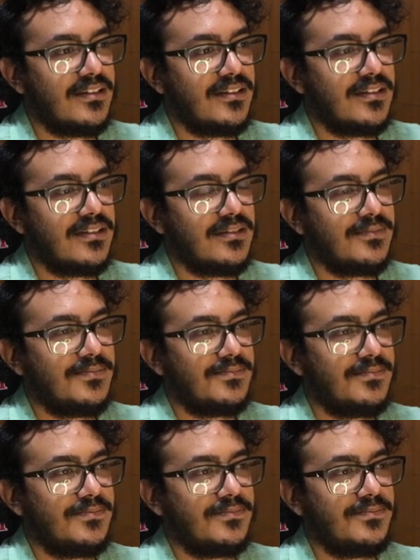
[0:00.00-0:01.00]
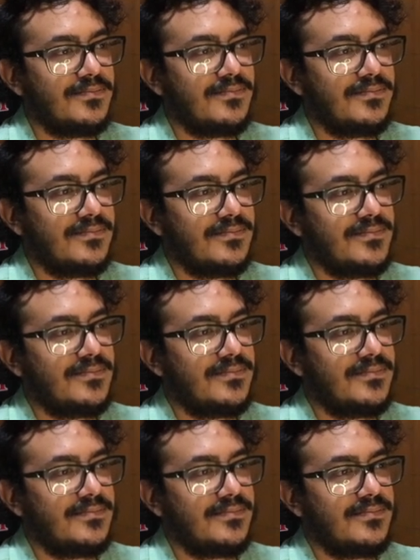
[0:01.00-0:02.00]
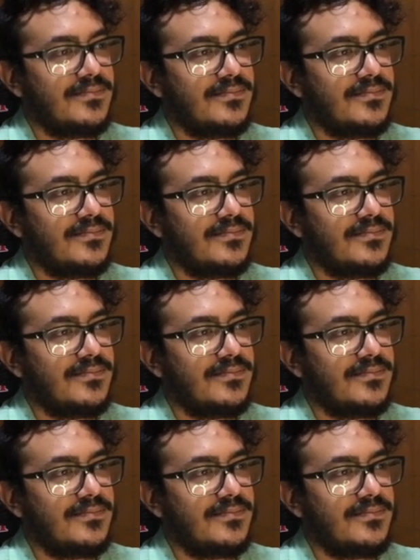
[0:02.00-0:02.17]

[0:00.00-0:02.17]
The person shown says nothing.